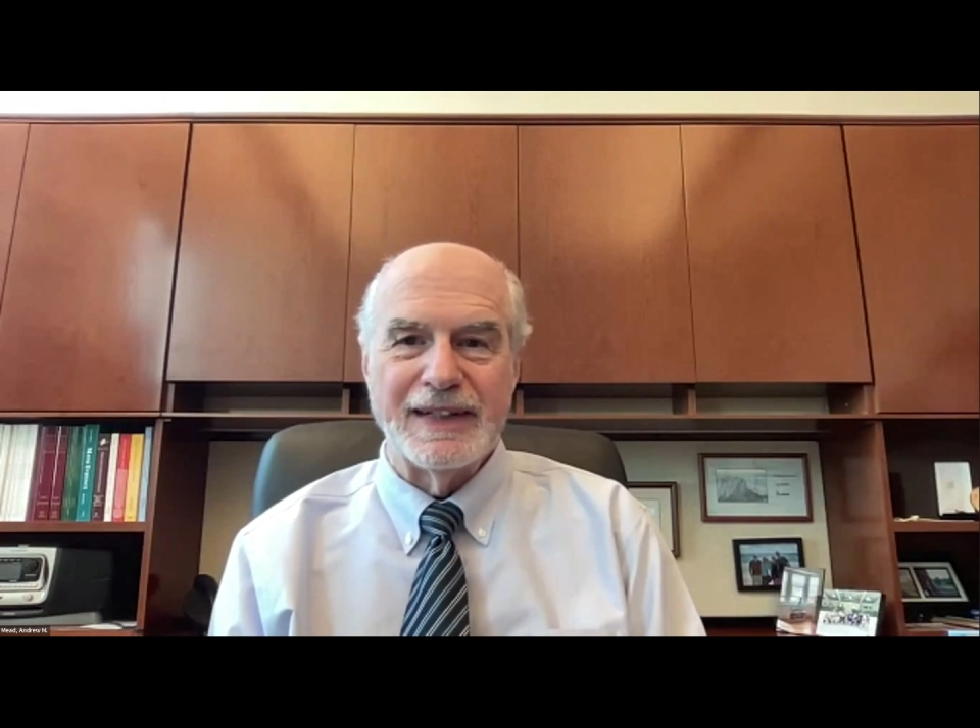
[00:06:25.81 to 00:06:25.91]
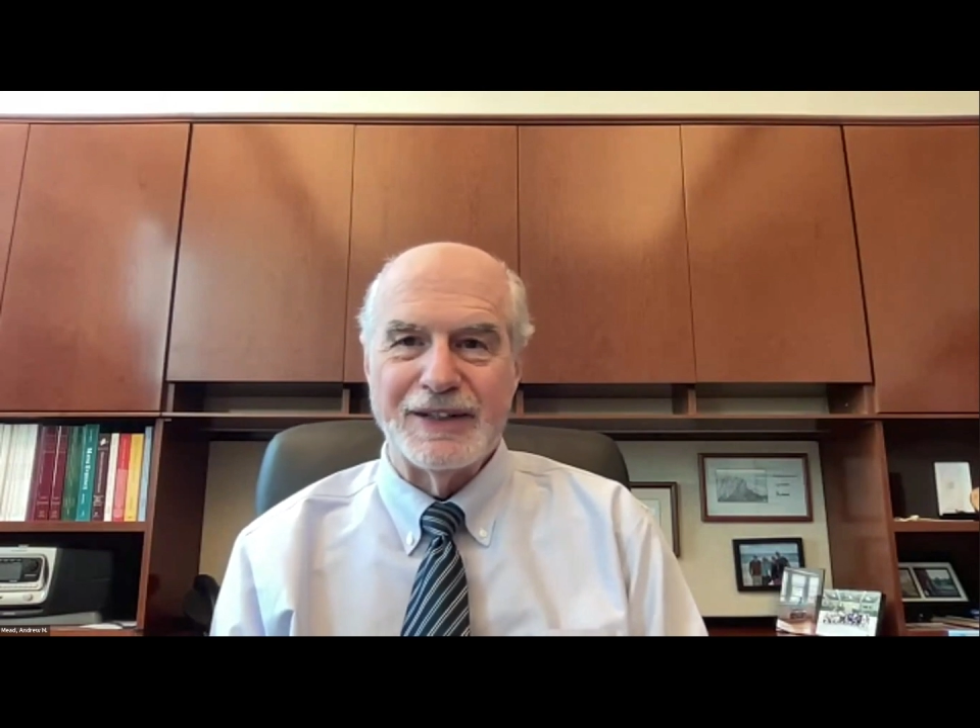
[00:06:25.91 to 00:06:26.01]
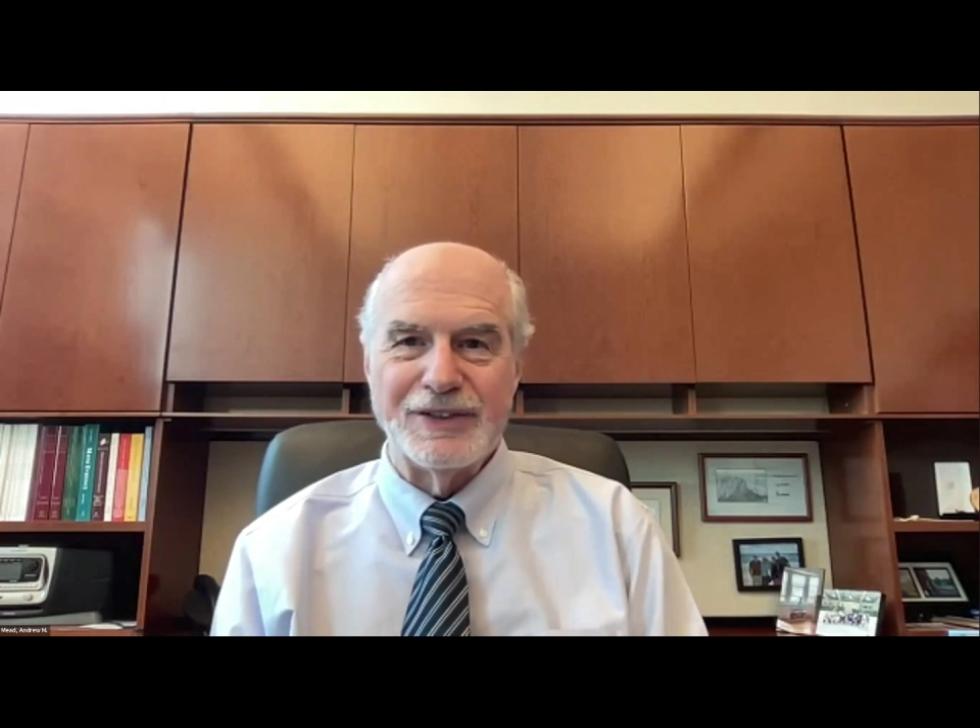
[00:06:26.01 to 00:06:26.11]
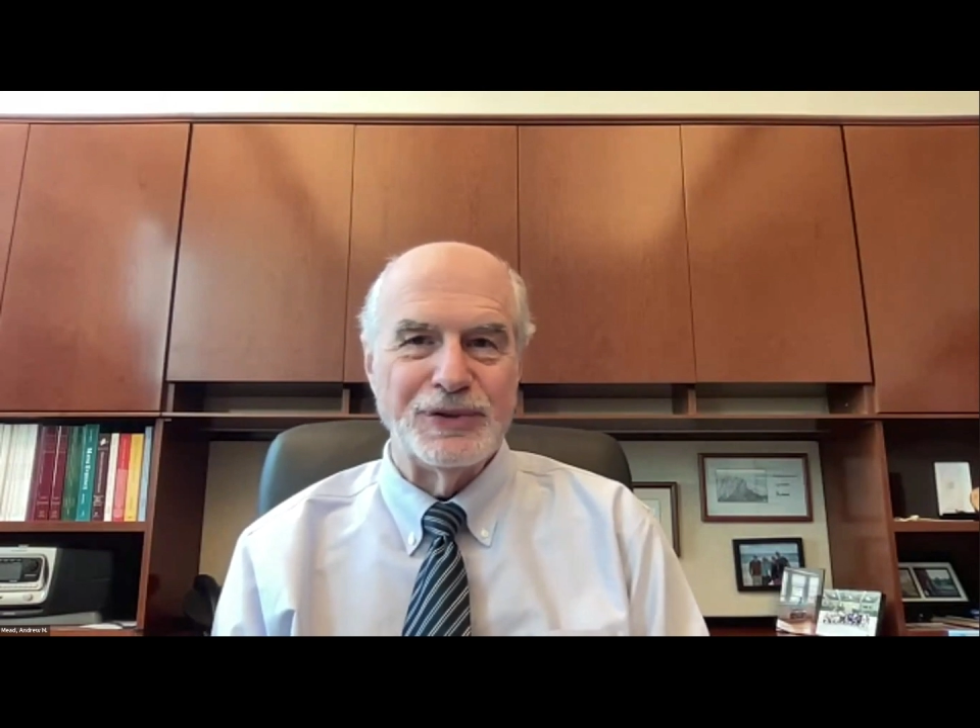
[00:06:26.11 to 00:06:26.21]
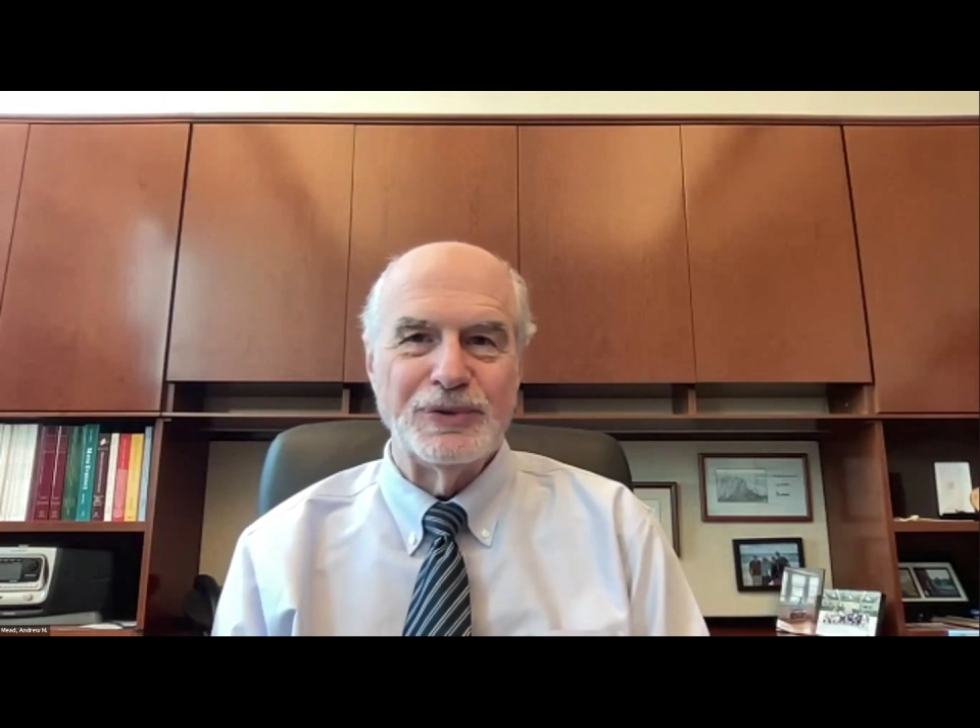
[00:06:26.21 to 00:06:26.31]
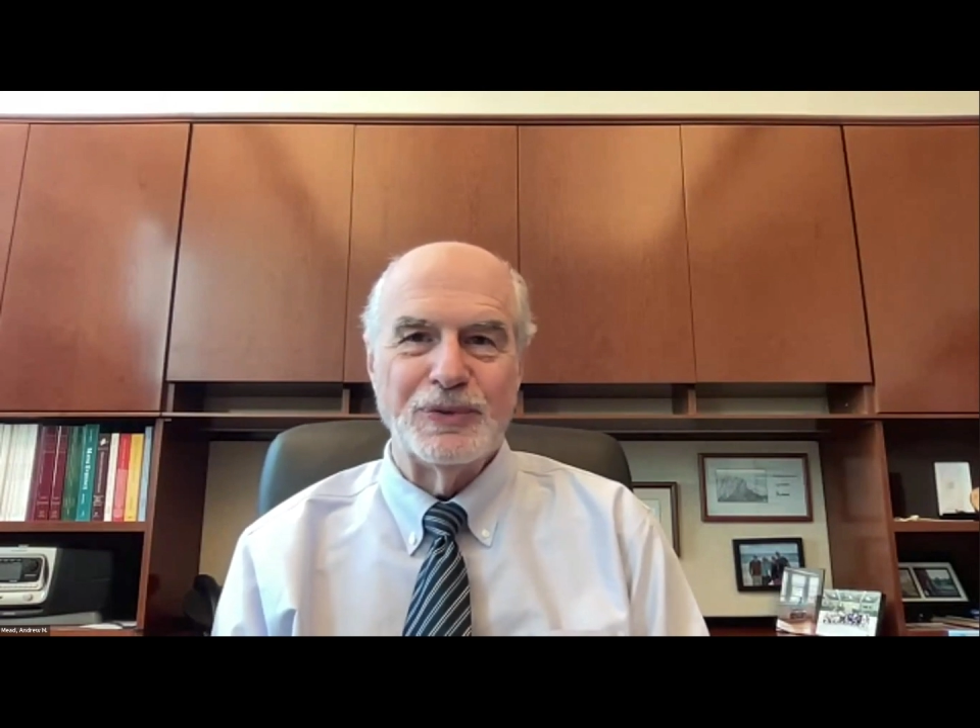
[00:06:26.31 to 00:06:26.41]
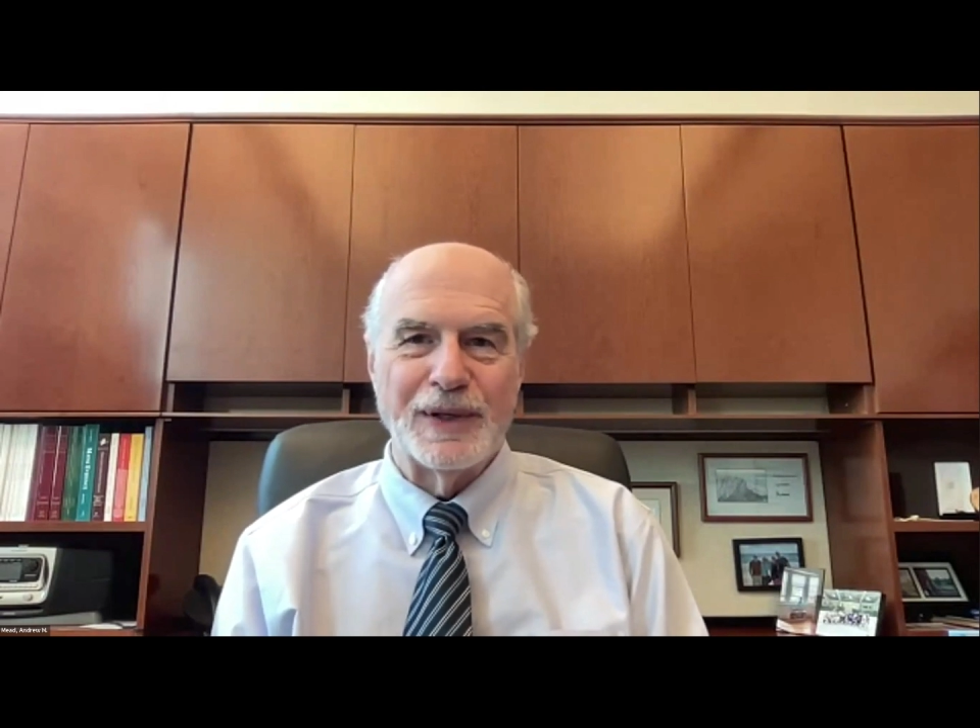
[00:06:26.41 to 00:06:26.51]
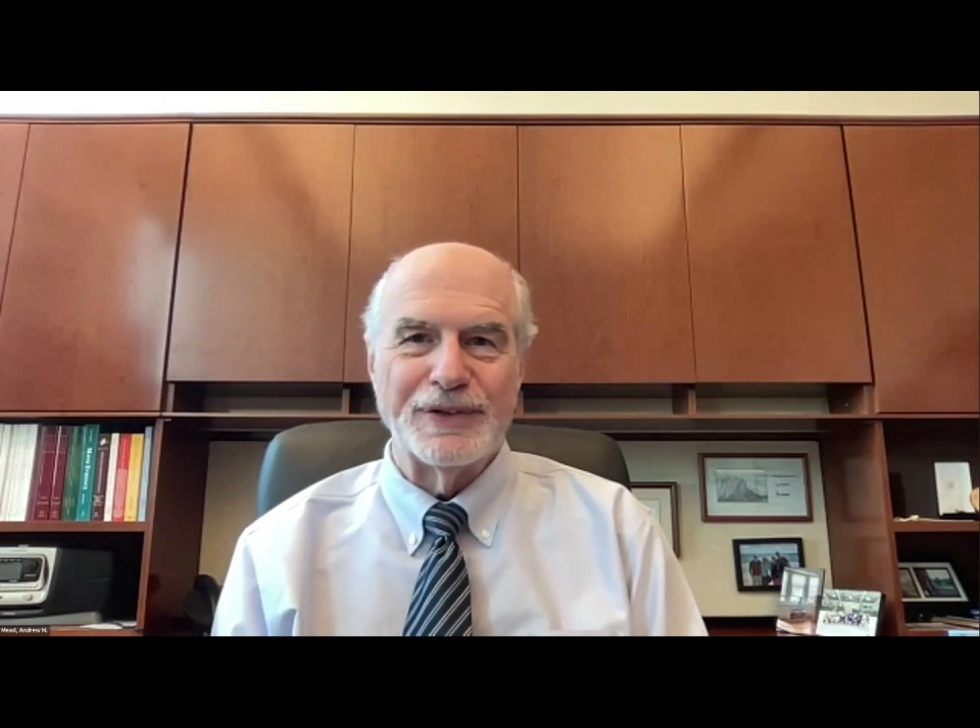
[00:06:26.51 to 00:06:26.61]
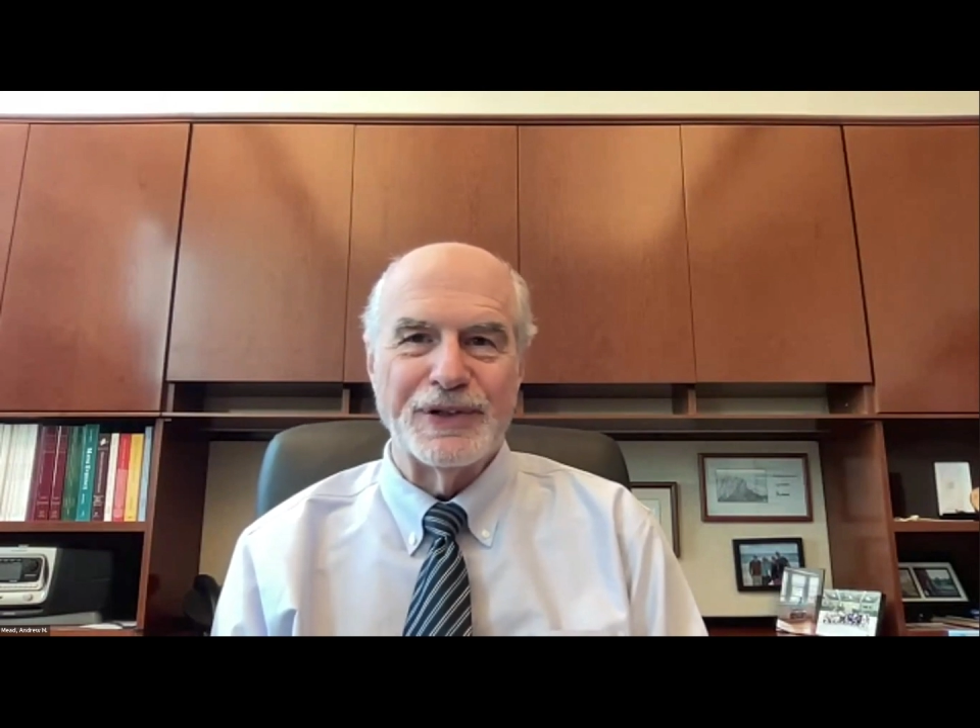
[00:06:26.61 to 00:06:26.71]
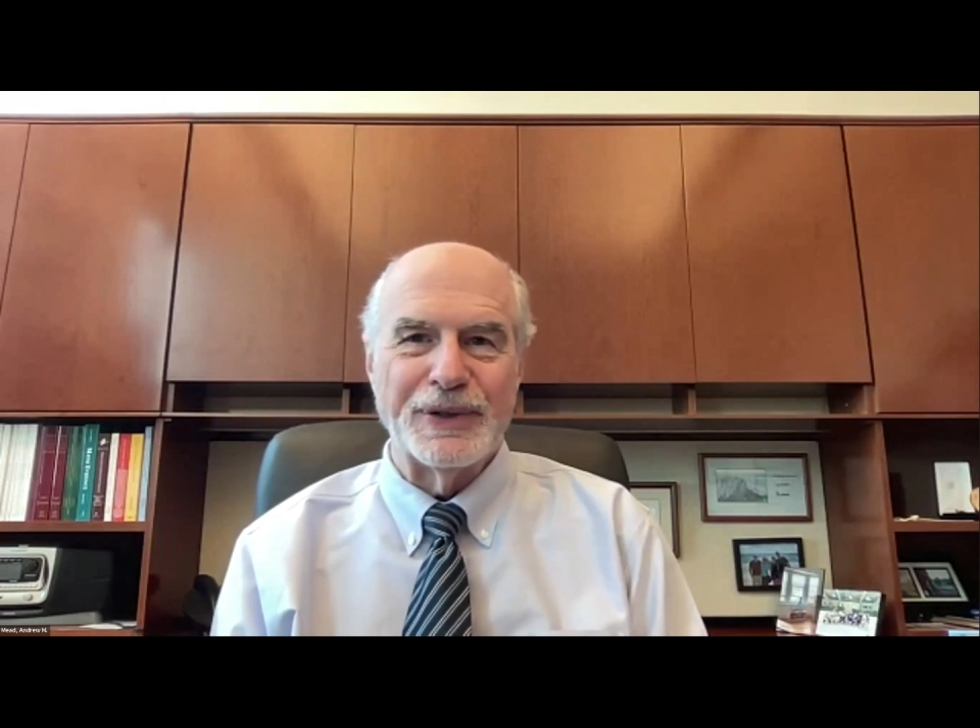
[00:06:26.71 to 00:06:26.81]
As you
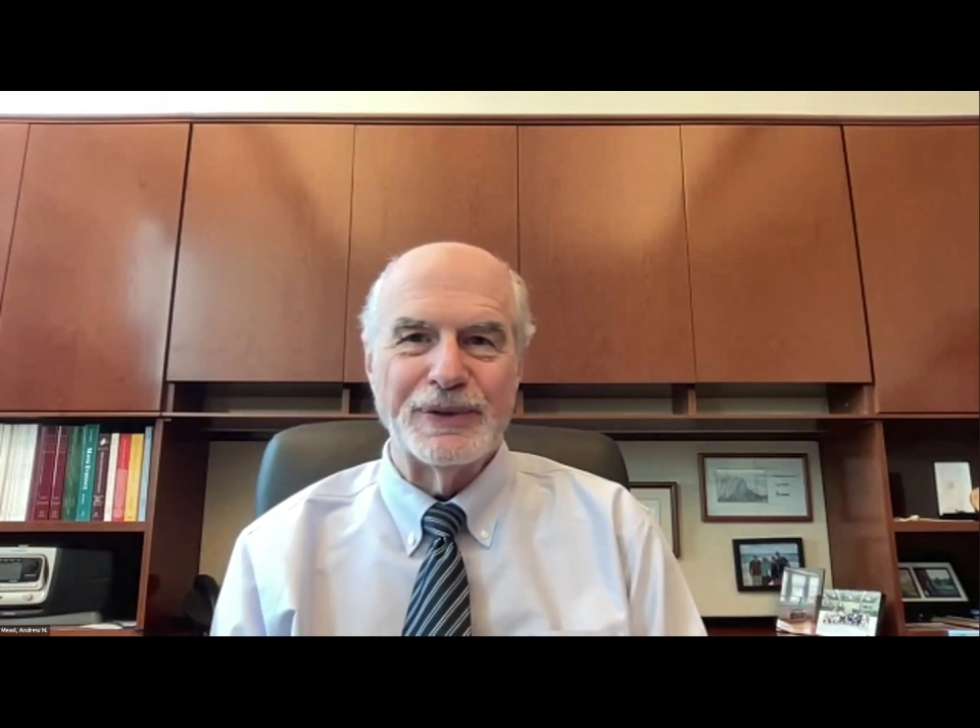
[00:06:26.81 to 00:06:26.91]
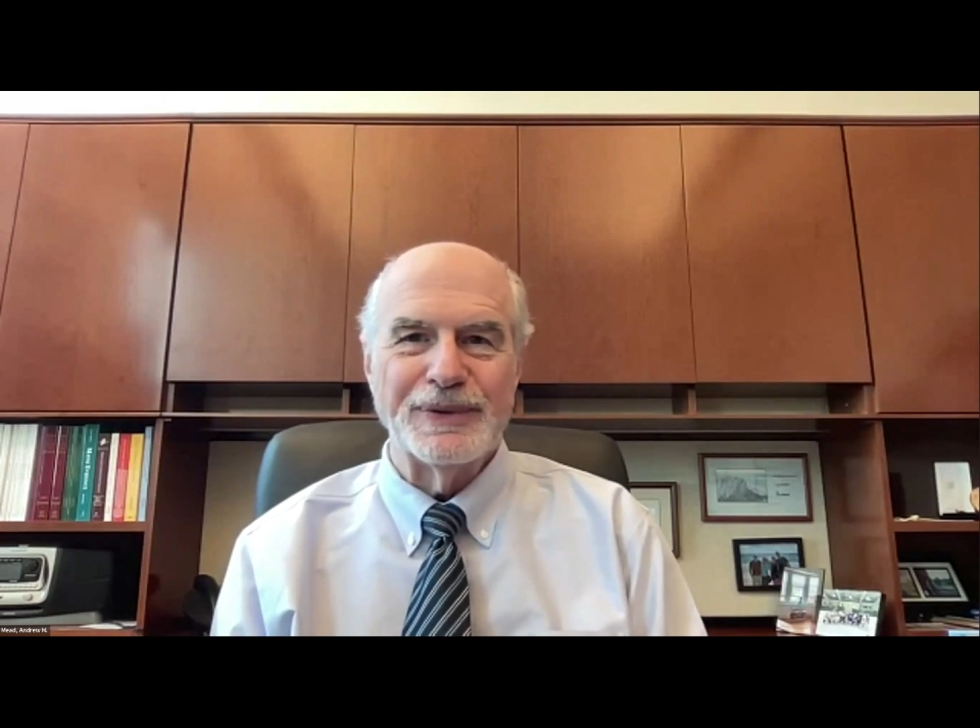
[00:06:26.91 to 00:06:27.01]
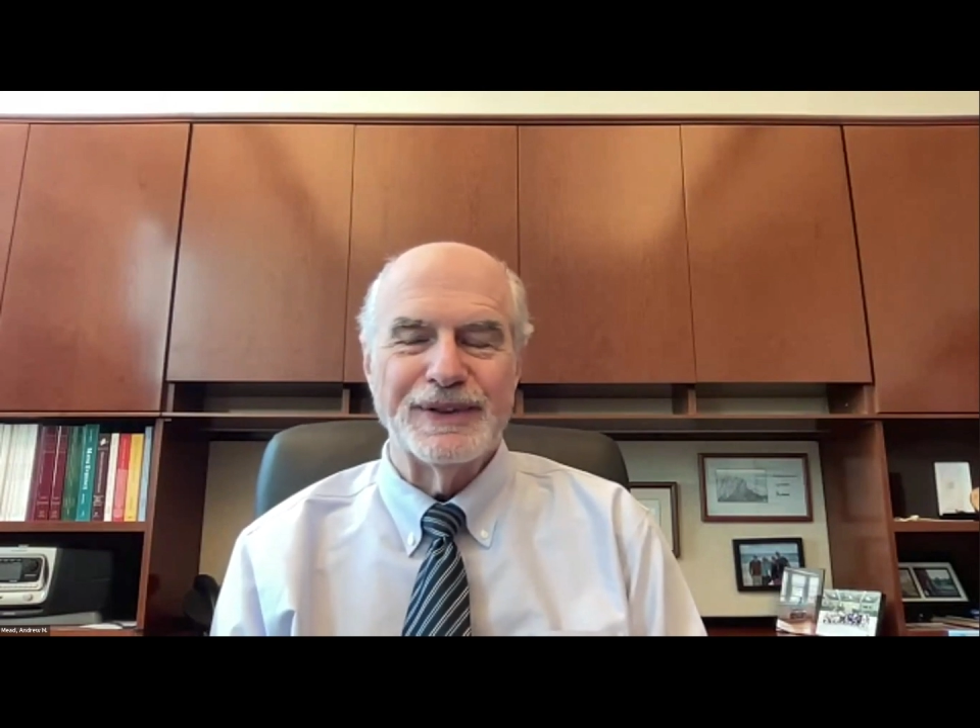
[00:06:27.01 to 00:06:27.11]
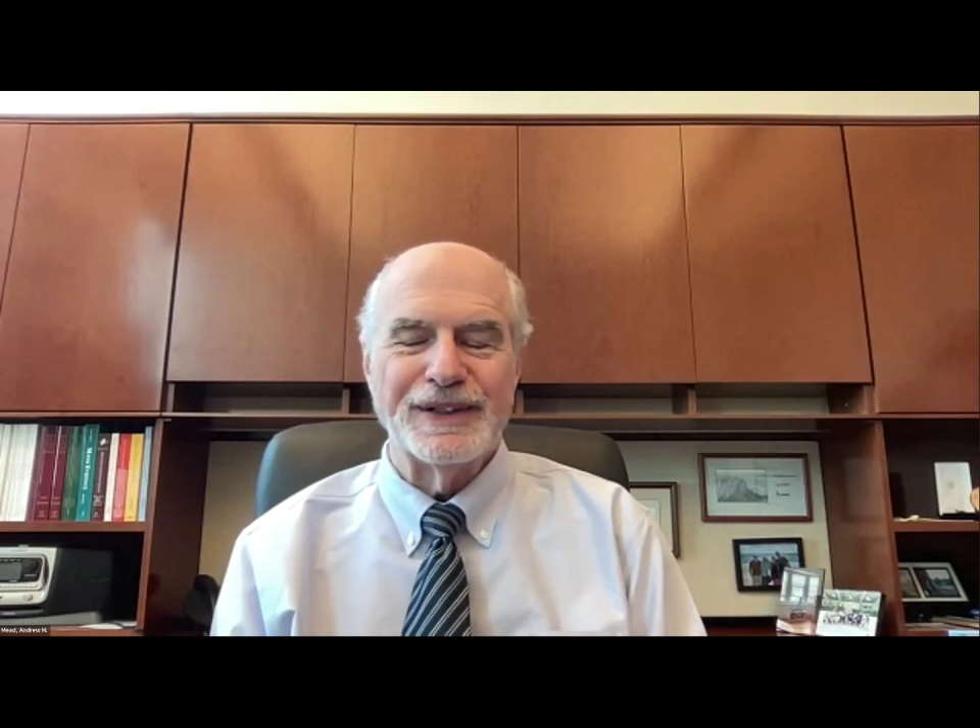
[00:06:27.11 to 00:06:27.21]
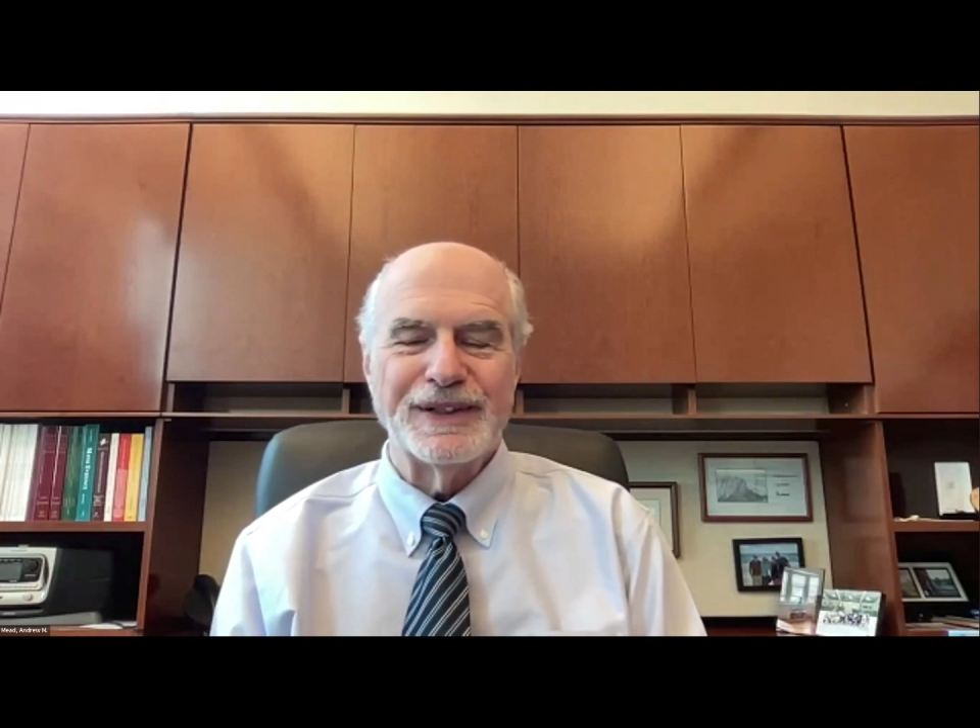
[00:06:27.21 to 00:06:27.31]
well know,